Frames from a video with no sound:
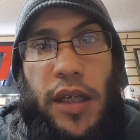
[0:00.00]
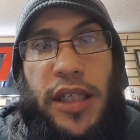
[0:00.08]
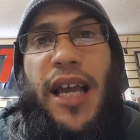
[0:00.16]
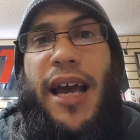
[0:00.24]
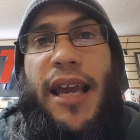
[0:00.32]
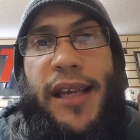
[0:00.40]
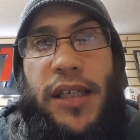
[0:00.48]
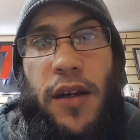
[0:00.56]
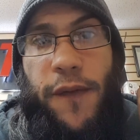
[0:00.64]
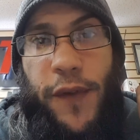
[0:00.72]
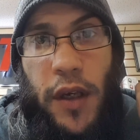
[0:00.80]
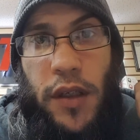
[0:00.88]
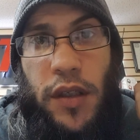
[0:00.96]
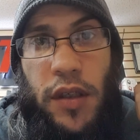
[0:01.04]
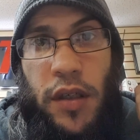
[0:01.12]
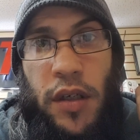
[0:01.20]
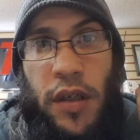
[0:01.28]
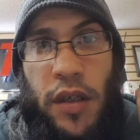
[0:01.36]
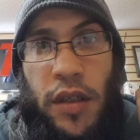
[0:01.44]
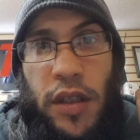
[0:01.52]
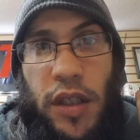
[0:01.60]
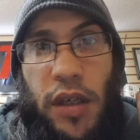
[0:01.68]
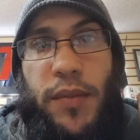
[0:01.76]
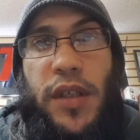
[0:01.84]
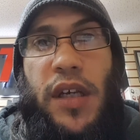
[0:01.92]
It's not easy to fix.
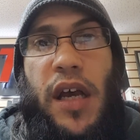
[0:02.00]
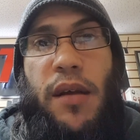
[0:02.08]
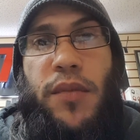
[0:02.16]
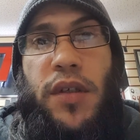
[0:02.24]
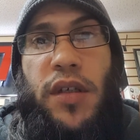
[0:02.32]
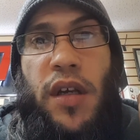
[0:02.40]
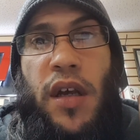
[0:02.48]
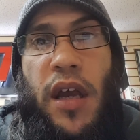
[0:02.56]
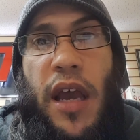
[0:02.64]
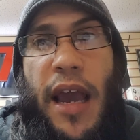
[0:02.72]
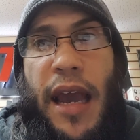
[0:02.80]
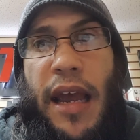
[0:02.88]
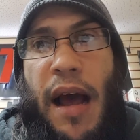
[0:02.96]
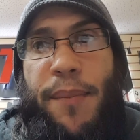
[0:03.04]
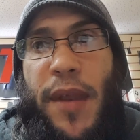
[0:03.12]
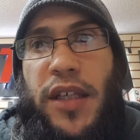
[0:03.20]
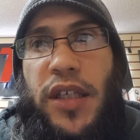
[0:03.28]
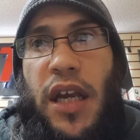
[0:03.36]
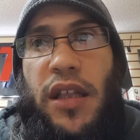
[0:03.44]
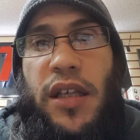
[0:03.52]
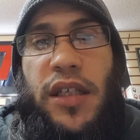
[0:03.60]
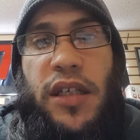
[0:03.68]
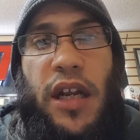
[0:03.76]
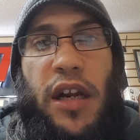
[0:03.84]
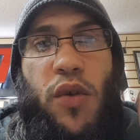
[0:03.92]
Sometimes, and I'm not saying
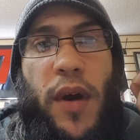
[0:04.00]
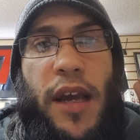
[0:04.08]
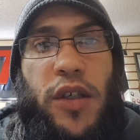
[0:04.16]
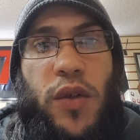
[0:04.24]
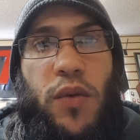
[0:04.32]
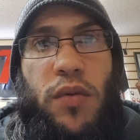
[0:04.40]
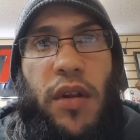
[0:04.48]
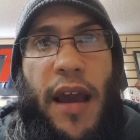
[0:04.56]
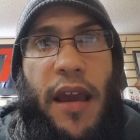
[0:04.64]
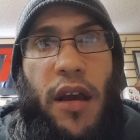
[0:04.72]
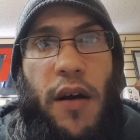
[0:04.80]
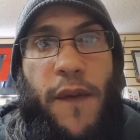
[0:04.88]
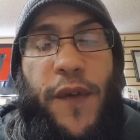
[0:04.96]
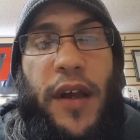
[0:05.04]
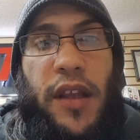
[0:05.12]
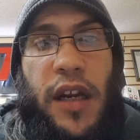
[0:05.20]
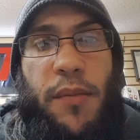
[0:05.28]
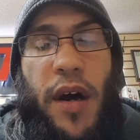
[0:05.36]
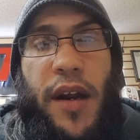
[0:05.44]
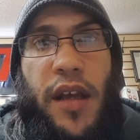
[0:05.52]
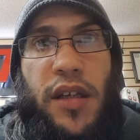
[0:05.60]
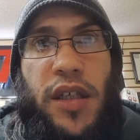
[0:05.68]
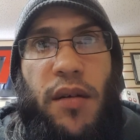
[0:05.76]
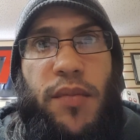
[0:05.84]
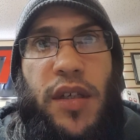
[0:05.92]
this in any way to like offend anybody,
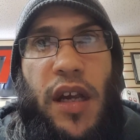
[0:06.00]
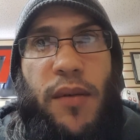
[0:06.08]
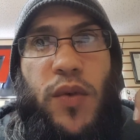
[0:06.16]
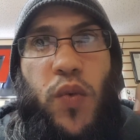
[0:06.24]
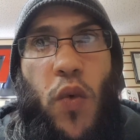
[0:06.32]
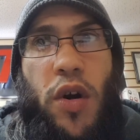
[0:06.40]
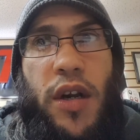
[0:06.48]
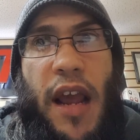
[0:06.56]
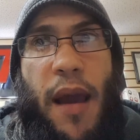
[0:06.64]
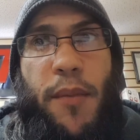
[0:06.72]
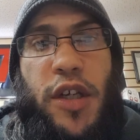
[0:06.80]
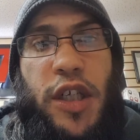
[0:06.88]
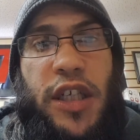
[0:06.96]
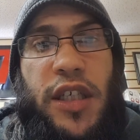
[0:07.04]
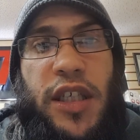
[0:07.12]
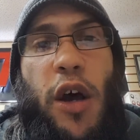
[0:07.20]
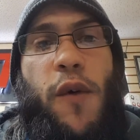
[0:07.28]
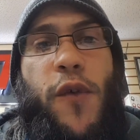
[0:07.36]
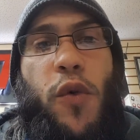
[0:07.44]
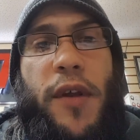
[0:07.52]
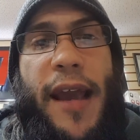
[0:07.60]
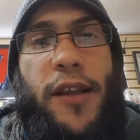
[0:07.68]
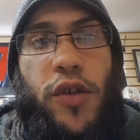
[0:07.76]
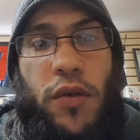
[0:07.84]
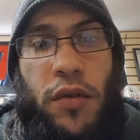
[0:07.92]
sometimes water damage is cell phone
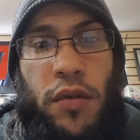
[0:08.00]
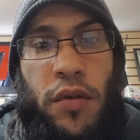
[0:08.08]
cancer.